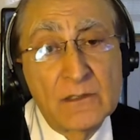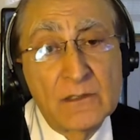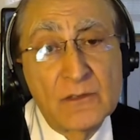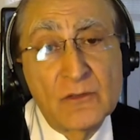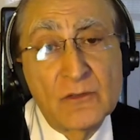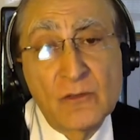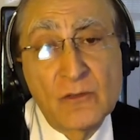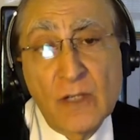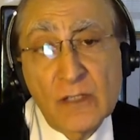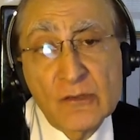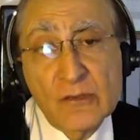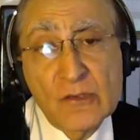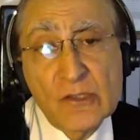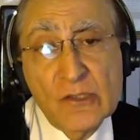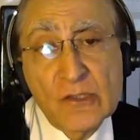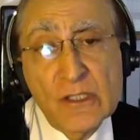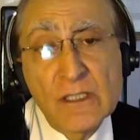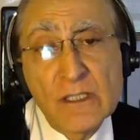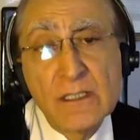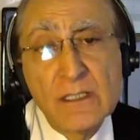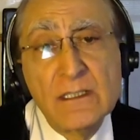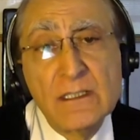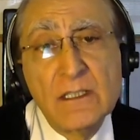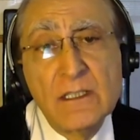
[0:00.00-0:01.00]

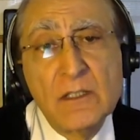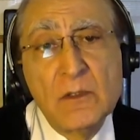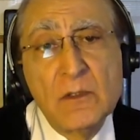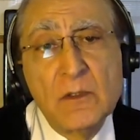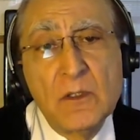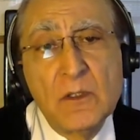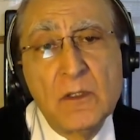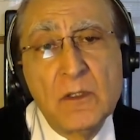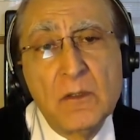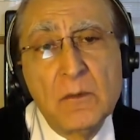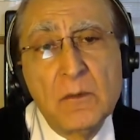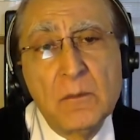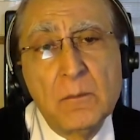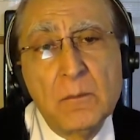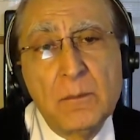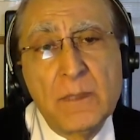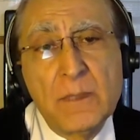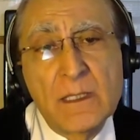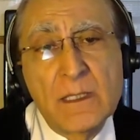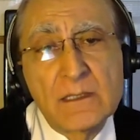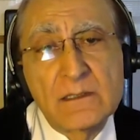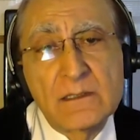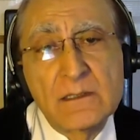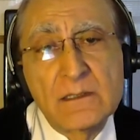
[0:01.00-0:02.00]
structure,
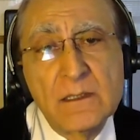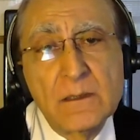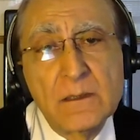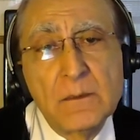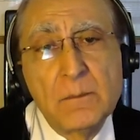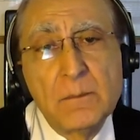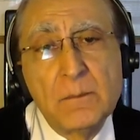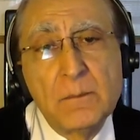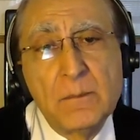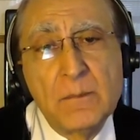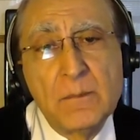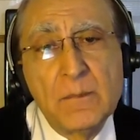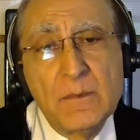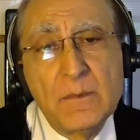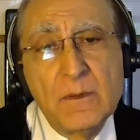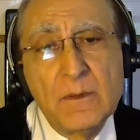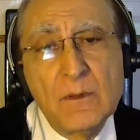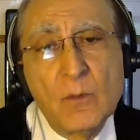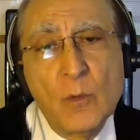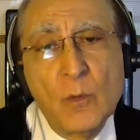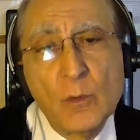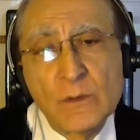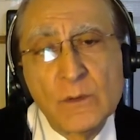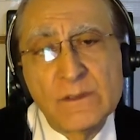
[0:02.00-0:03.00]
but
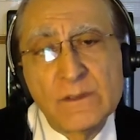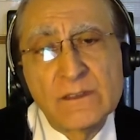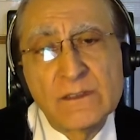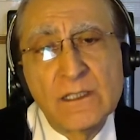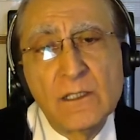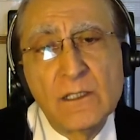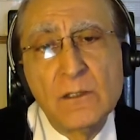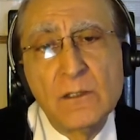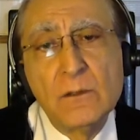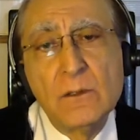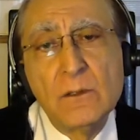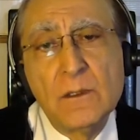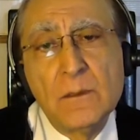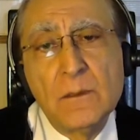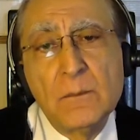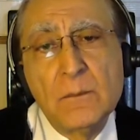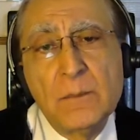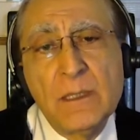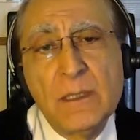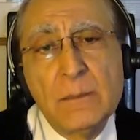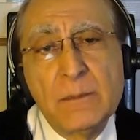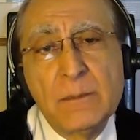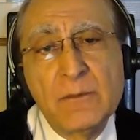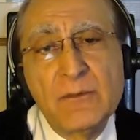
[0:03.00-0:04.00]
also
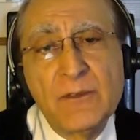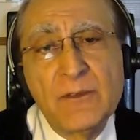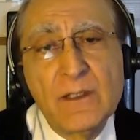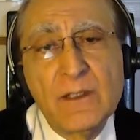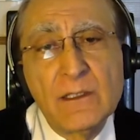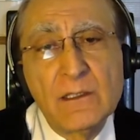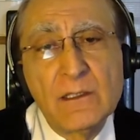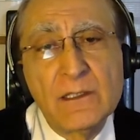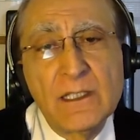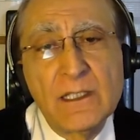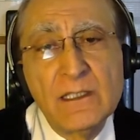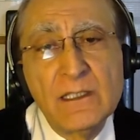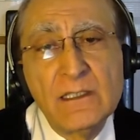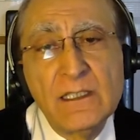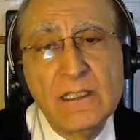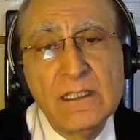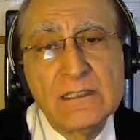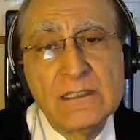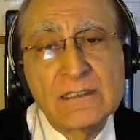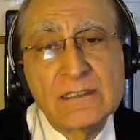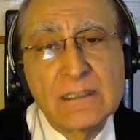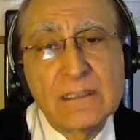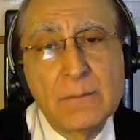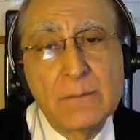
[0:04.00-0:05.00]
people feel they
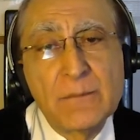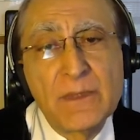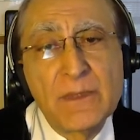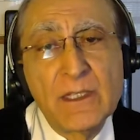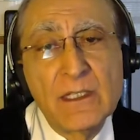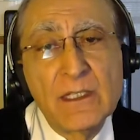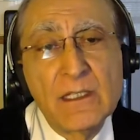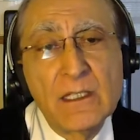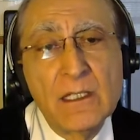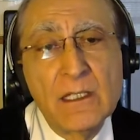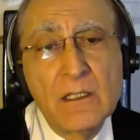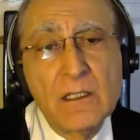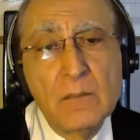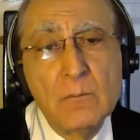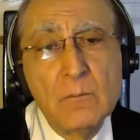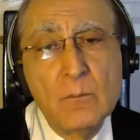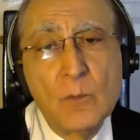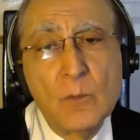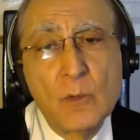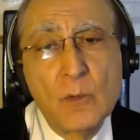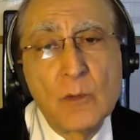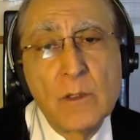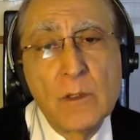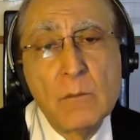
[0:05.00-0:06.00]
need something
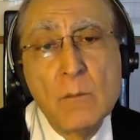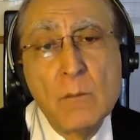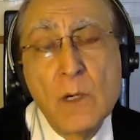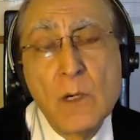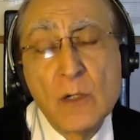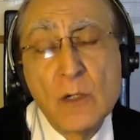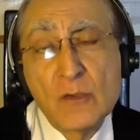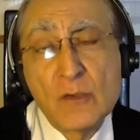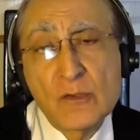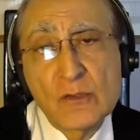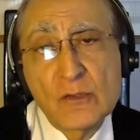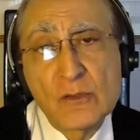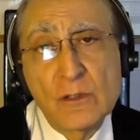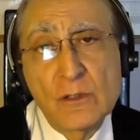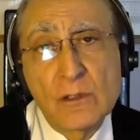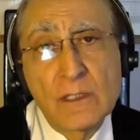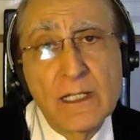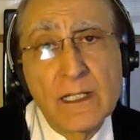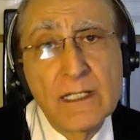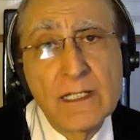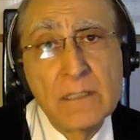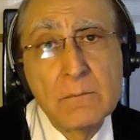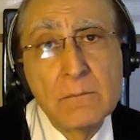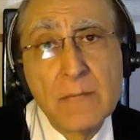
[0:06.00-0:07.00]
more emotional
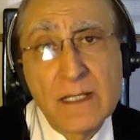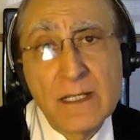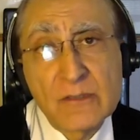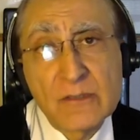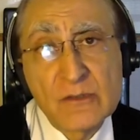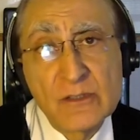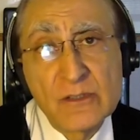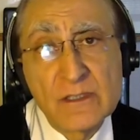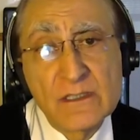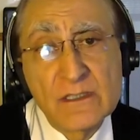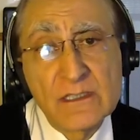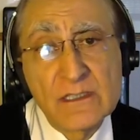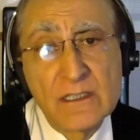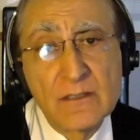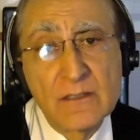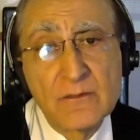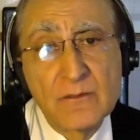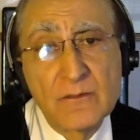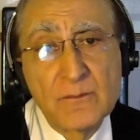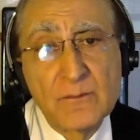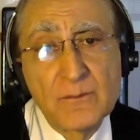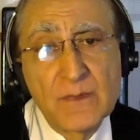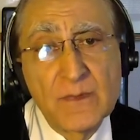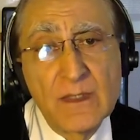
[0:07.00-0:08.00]
and imaginative.
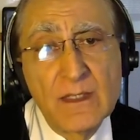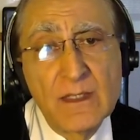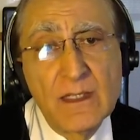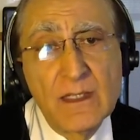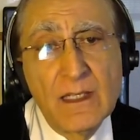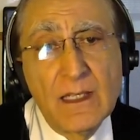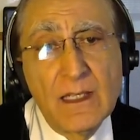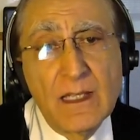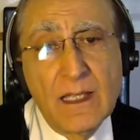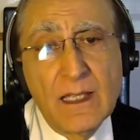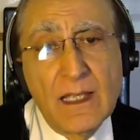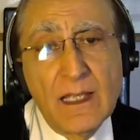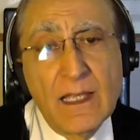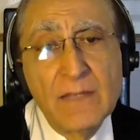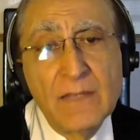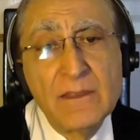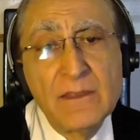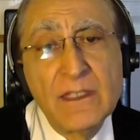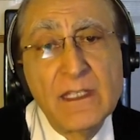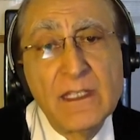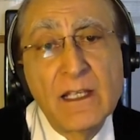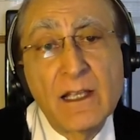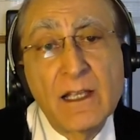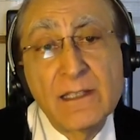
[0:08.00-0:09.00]
And
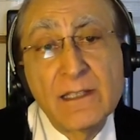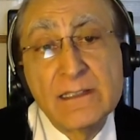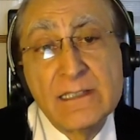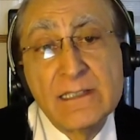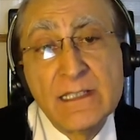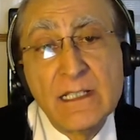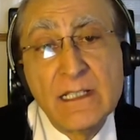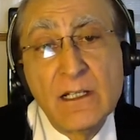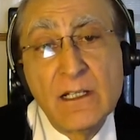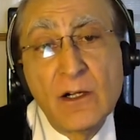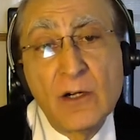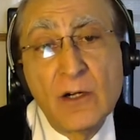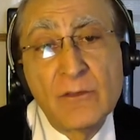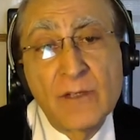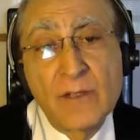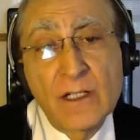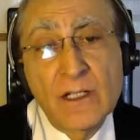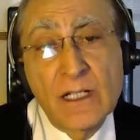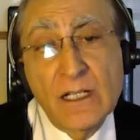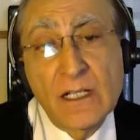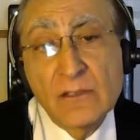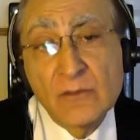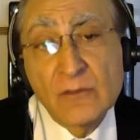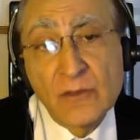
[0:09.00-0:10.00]
the idea of a
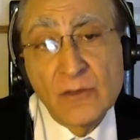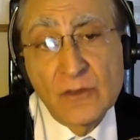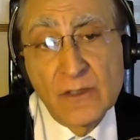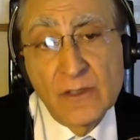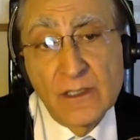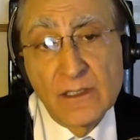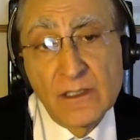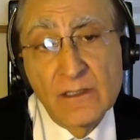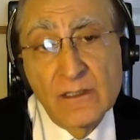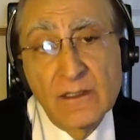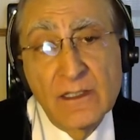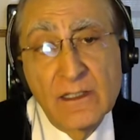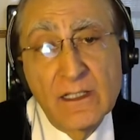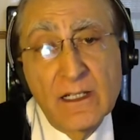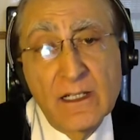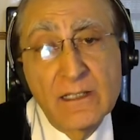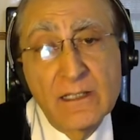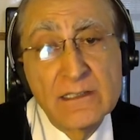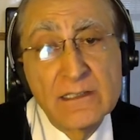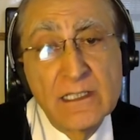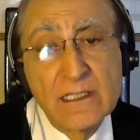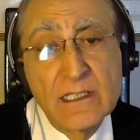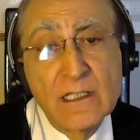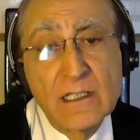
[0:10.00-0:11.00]
country, the
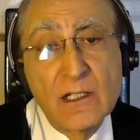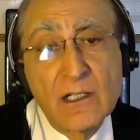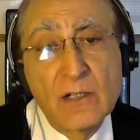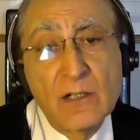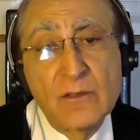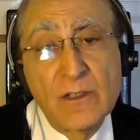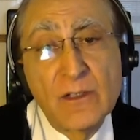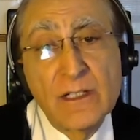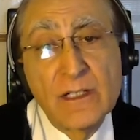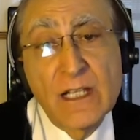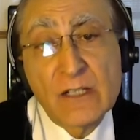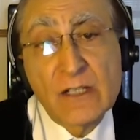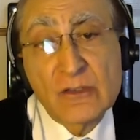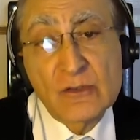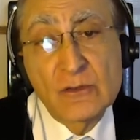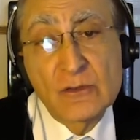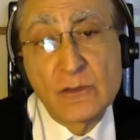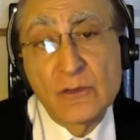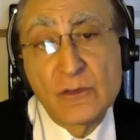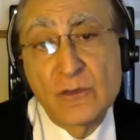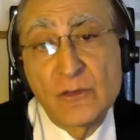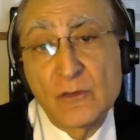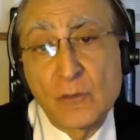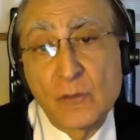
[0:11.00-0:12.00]
idea of a
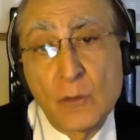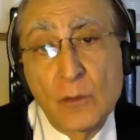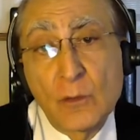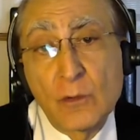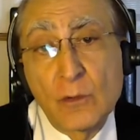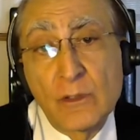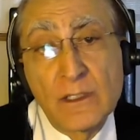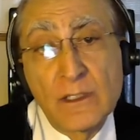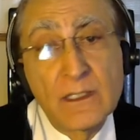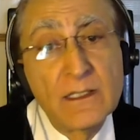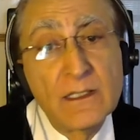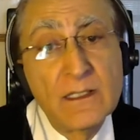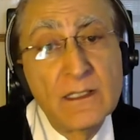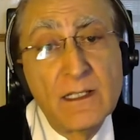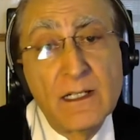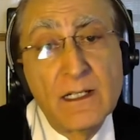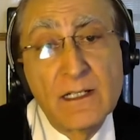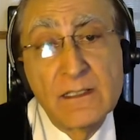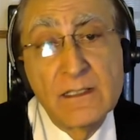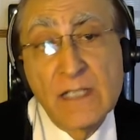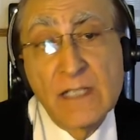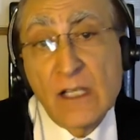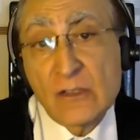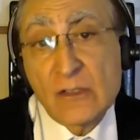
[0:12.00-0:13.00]
national story,
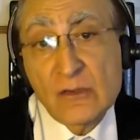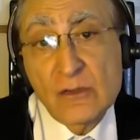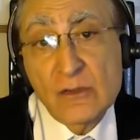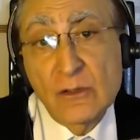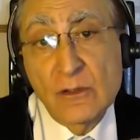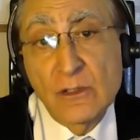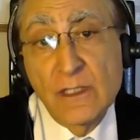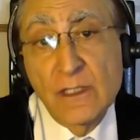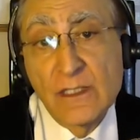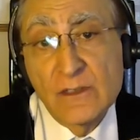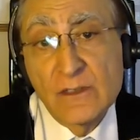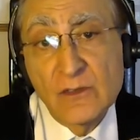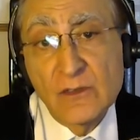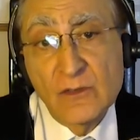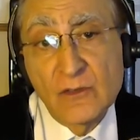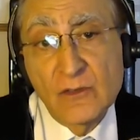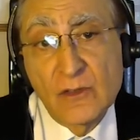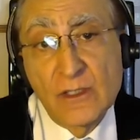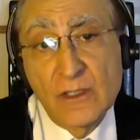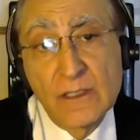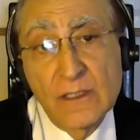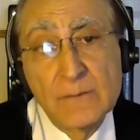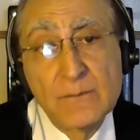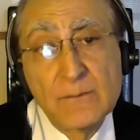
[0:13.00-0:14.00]
a national
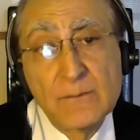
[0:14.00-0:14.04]
history,